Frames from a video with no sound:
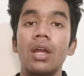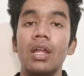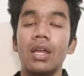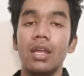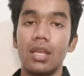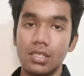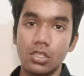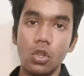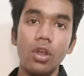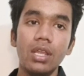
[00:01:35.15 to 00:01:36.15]

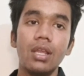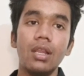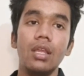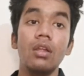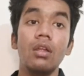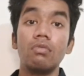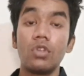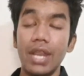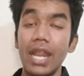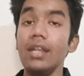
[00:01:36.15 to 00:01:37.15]
Historically, the
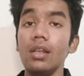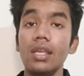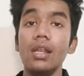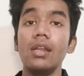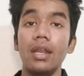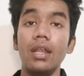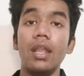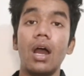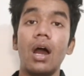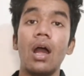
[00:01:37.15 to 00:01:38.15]
rental yield in India
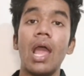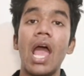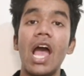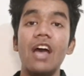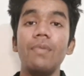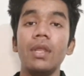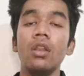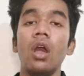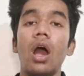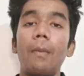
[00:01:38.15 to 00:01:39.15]
have been
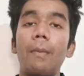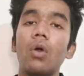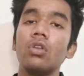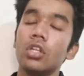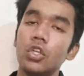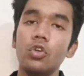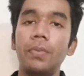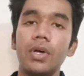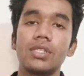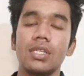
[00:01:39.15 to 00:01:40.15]
about
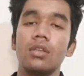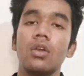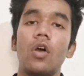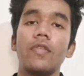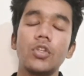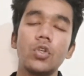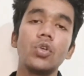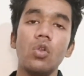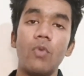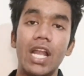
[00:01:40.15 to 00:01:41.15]
2% of the total
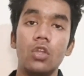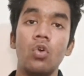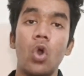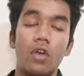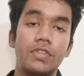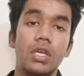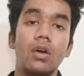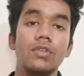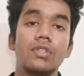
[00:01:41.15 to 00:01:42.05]
value of the house.